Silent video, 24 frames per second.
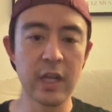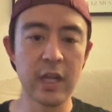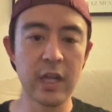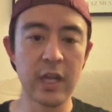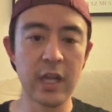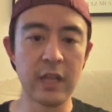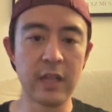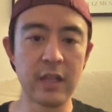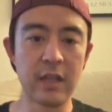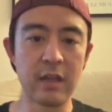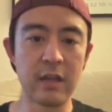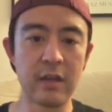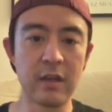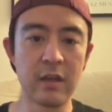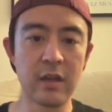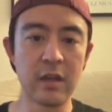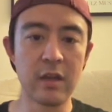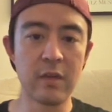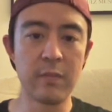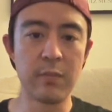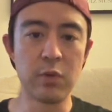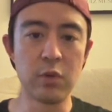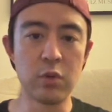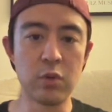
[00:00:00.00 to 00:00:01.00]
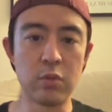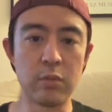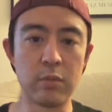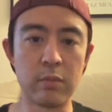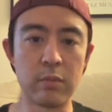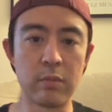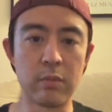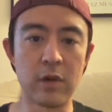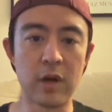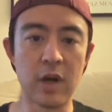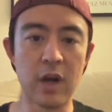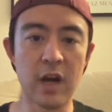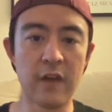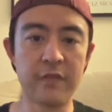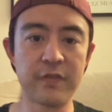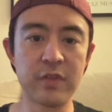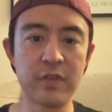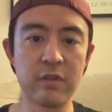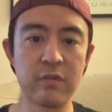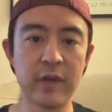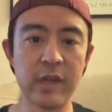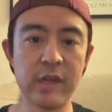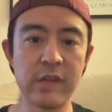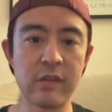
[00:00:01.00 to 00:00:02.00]
and then boom, off to
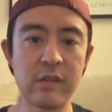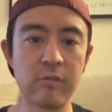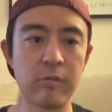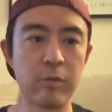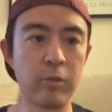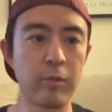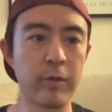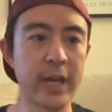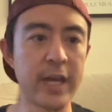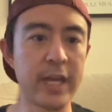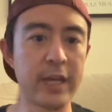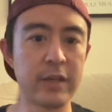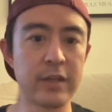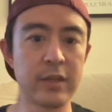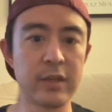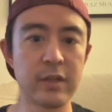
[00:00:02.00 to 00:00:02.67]
the races we went.